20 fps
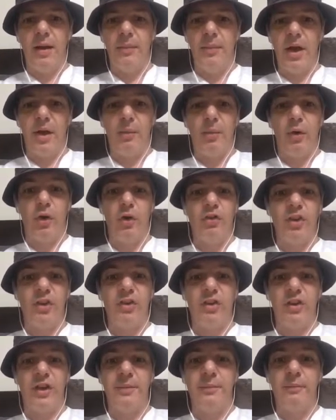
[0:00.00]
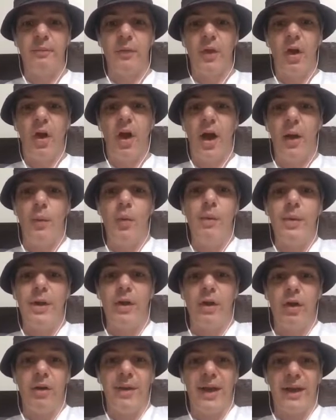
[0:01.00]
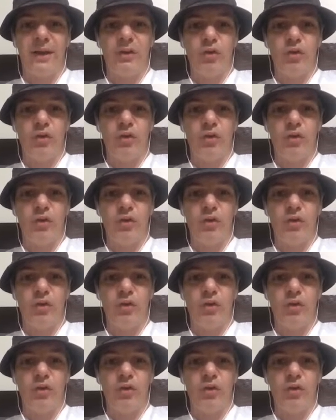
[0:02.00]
unapologetically, um, I will be coming back